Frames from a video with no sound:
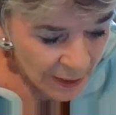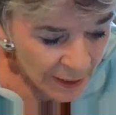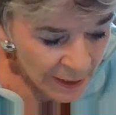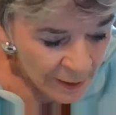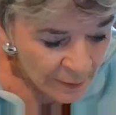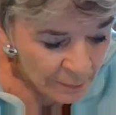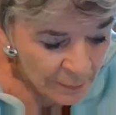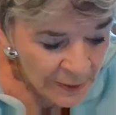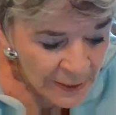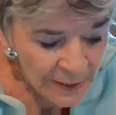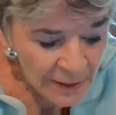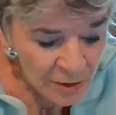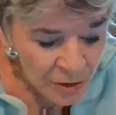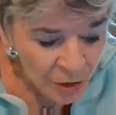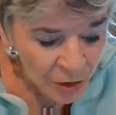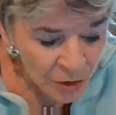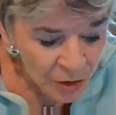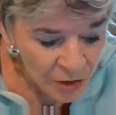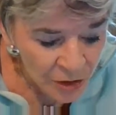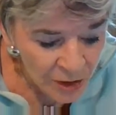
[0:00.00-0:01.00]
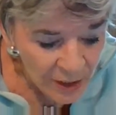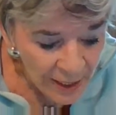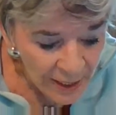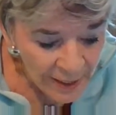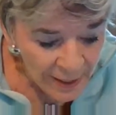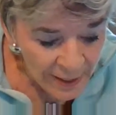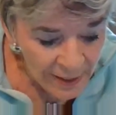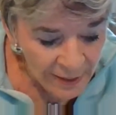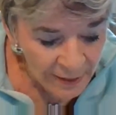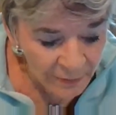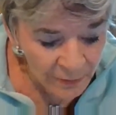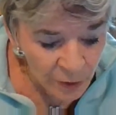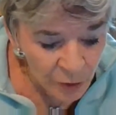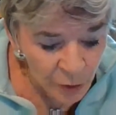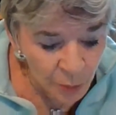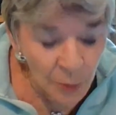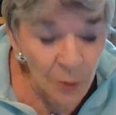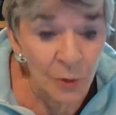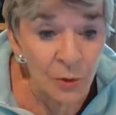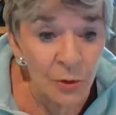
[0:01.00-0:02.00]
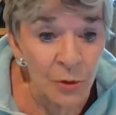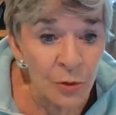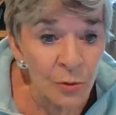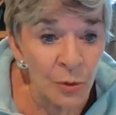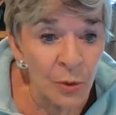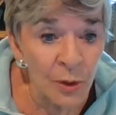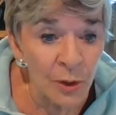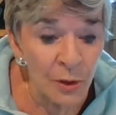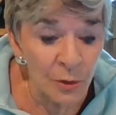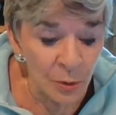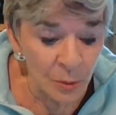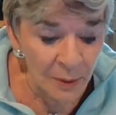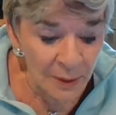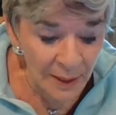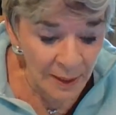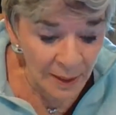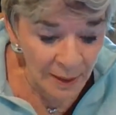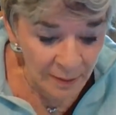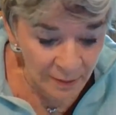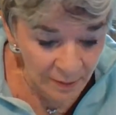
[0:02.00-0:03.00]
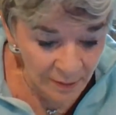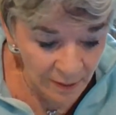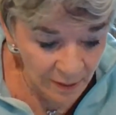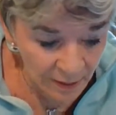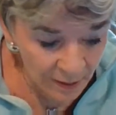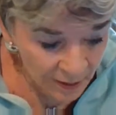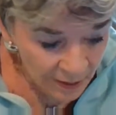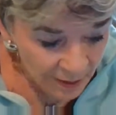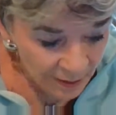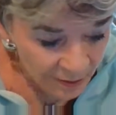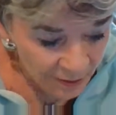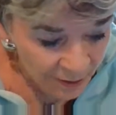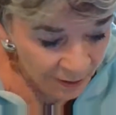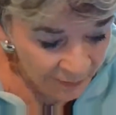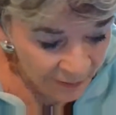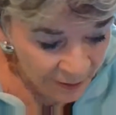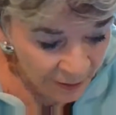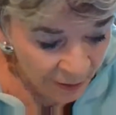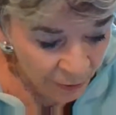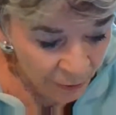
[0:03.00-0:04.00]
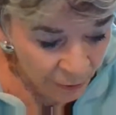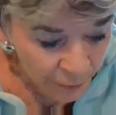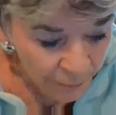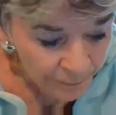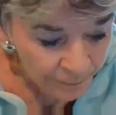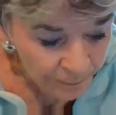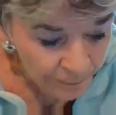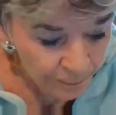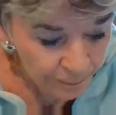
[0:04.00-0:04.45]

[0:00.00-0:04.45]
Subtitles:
"It means our stay in this world is drawing to an end," said the other.